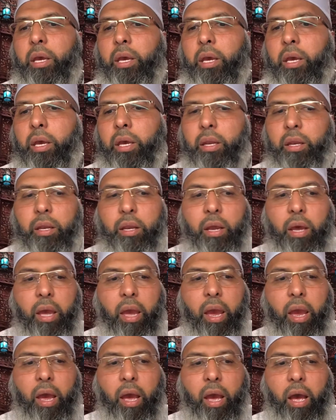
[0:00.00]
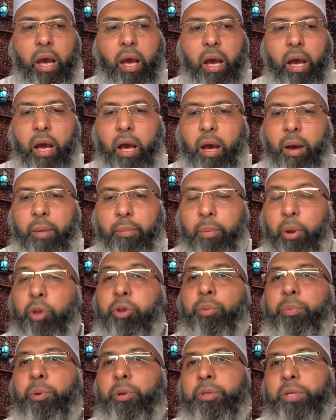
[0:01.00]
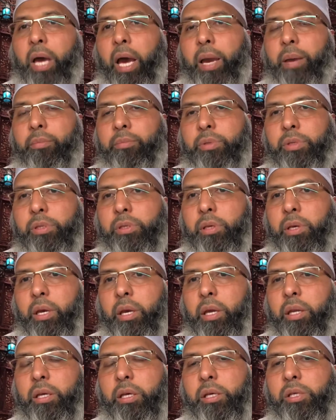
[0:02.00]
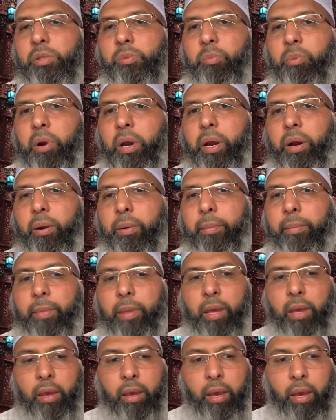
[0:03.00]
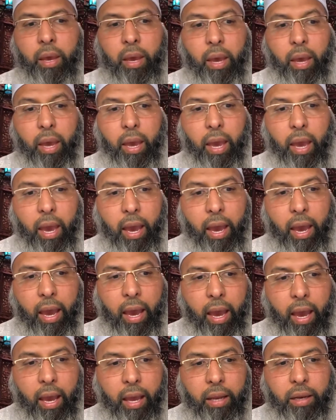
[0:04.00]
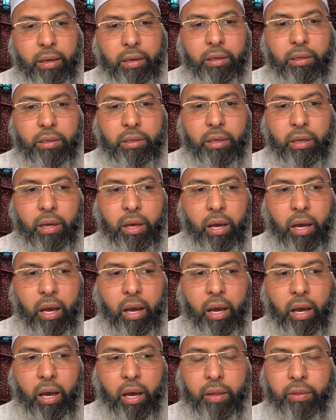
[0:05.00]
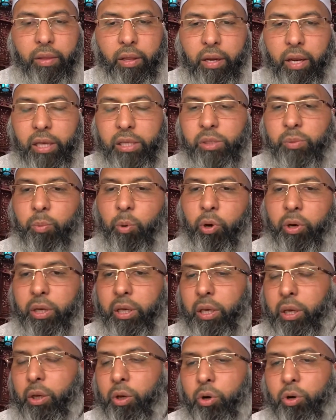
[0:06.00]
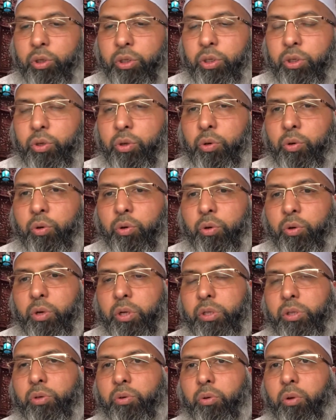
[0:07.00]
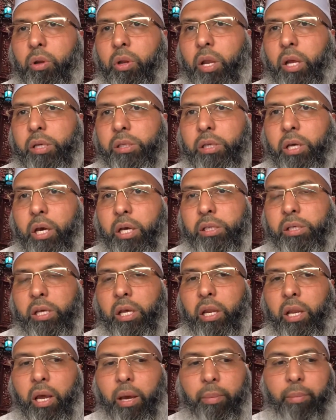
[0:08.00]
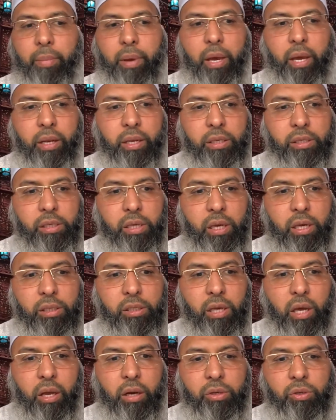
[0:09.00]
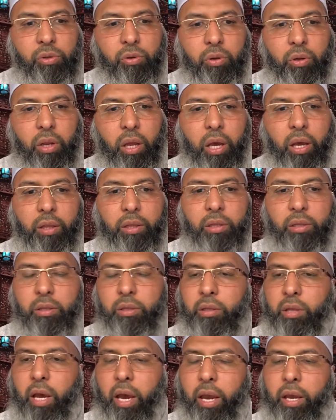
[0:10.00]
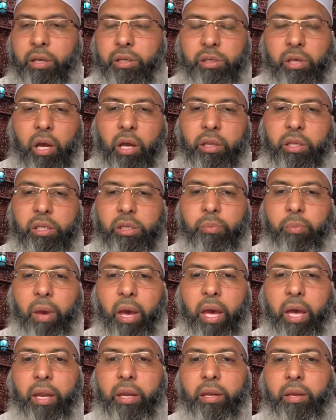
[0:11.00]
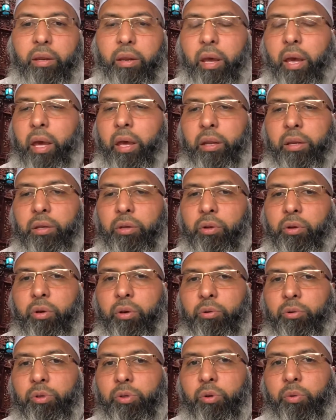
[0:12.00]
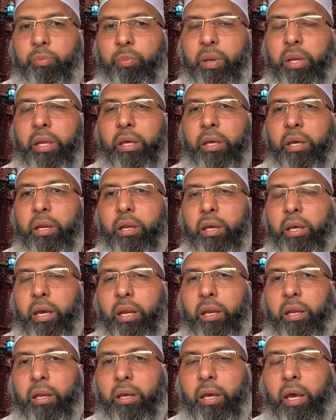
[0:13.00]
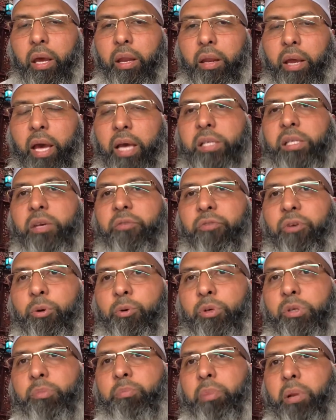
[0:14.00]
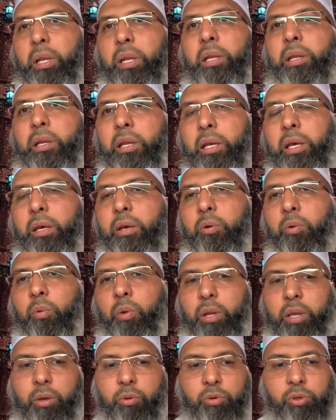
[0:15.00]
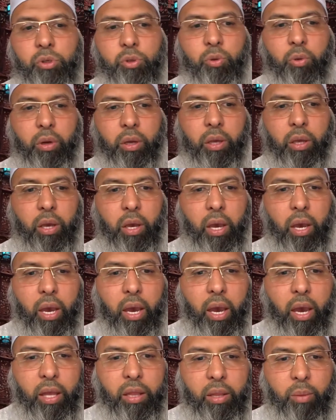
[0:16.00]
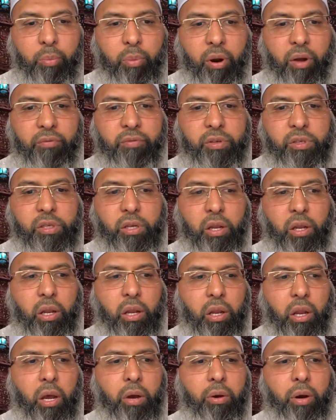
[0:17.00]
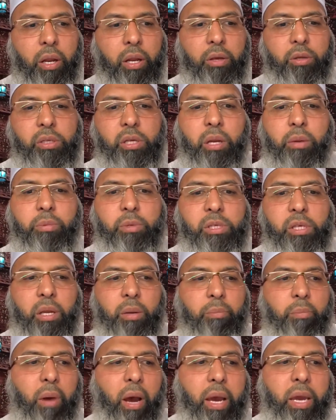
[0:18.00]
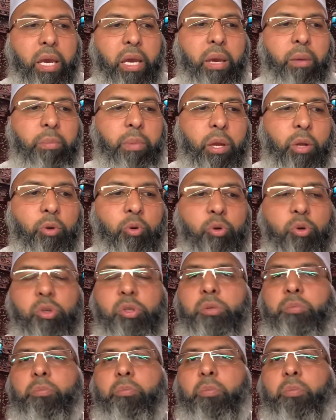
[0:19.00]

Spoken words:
in multiple times in his prayer. And the next morning he goes to Rasulullah sallallahu alayhi wa sallam, and he says, Ya Rasulullah, I saw this man, and you know, he was repeating it again and again, as if he was belittling what he was doing. And the Prophet sallallahu alaihi wasallam, he said, by him in whose